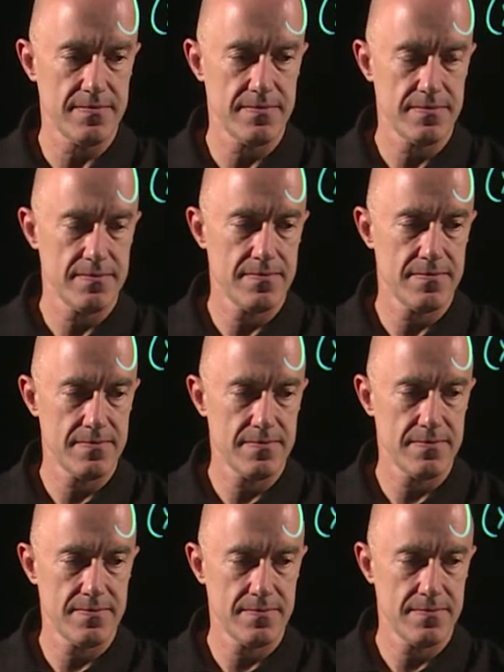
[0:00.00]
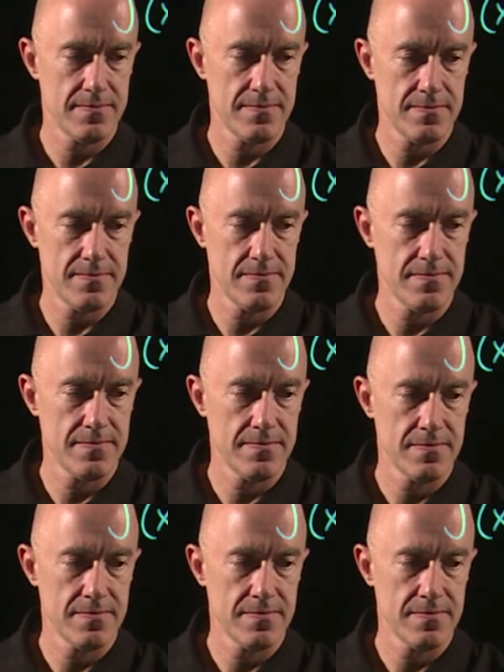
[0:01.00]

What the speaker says: Nobody speaks.